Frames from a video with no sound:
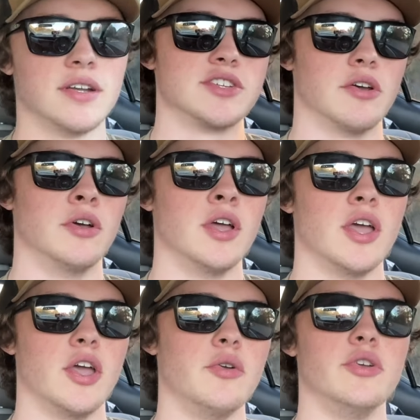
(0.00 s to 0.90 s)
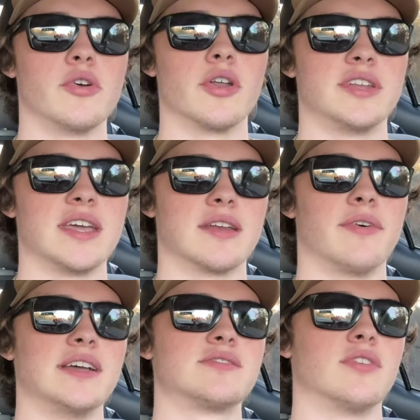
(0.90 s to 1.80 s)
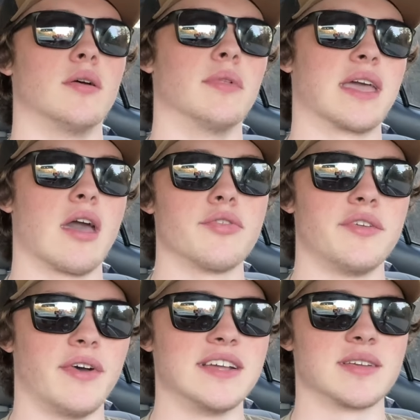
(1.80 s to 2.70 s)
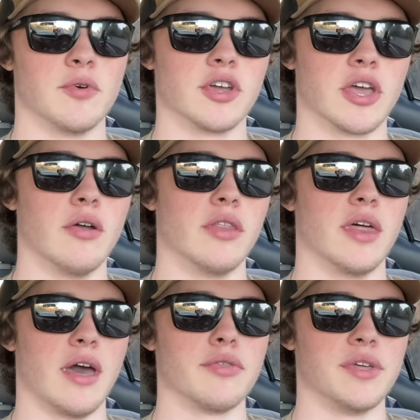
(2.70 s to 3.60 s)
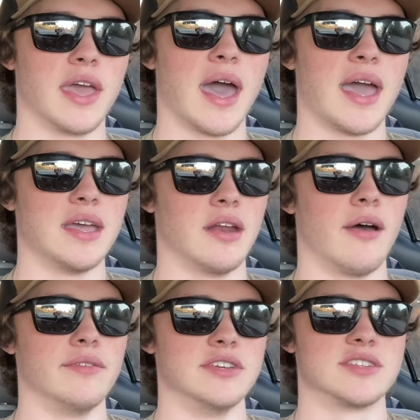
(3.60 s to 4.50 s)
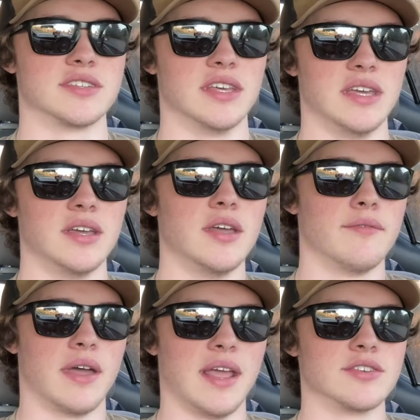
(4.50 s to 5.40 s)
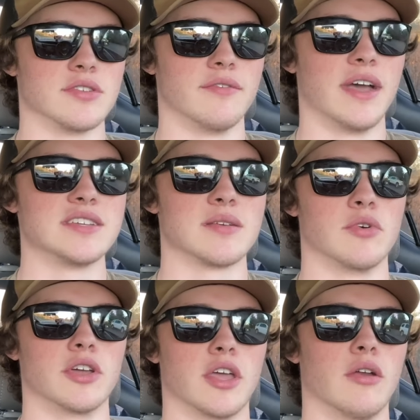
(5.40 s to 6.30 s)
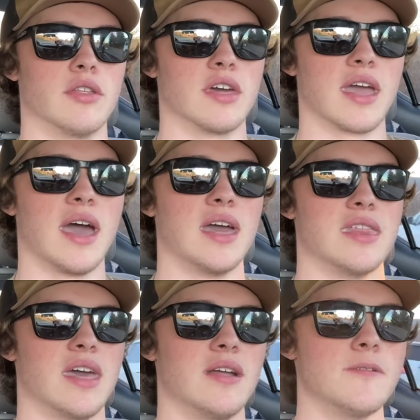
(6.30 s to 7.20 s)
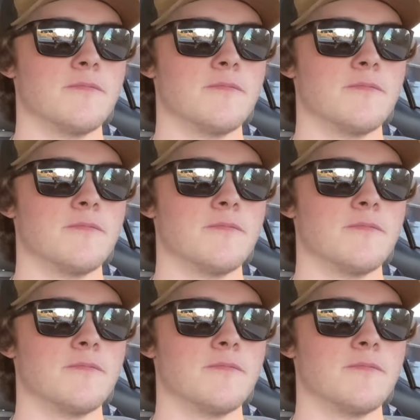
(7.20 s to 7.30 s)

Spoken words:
So who are you going to take advice from? Like health advice, I'm going to go to the healthy guy, and obviously financial advice, I'm going to go to the guy that